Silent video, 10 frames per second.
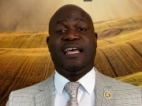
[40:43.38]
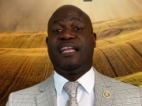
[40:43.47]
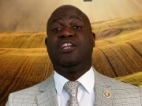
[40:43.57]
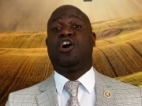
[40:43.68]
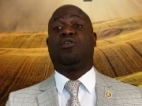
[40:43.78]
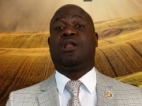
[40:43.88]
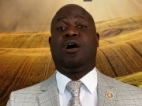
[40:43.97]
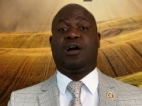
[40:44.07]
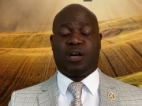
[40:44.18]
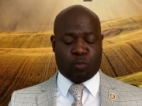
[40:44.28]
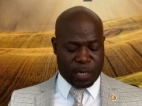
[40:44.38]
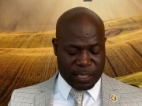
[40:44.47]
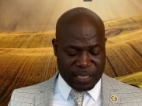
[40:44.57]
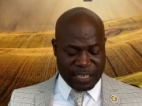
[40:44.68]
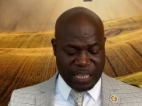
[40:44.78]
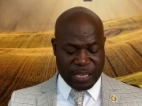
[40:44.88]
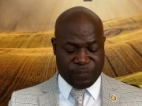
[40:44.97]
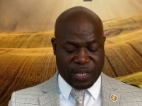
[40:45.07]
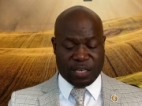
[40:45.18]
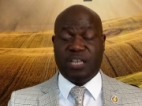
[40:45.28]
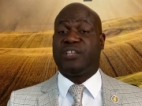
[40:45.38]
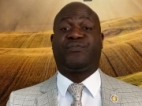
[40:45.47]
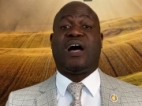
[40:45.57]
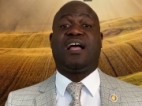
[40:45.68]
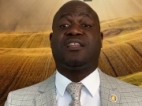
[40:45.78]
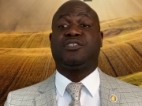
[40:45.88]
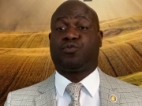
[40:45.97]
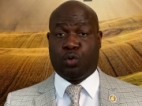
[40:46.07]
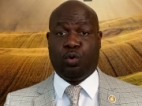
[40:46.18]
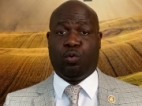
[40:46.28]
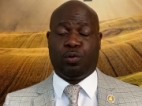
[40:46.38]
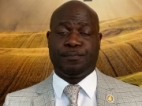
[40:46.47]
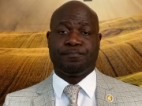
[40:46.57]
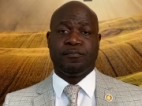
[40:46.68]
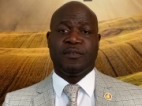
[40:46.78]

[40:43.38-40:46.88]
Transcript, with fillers: that he no longer wanted to live under his father's rule.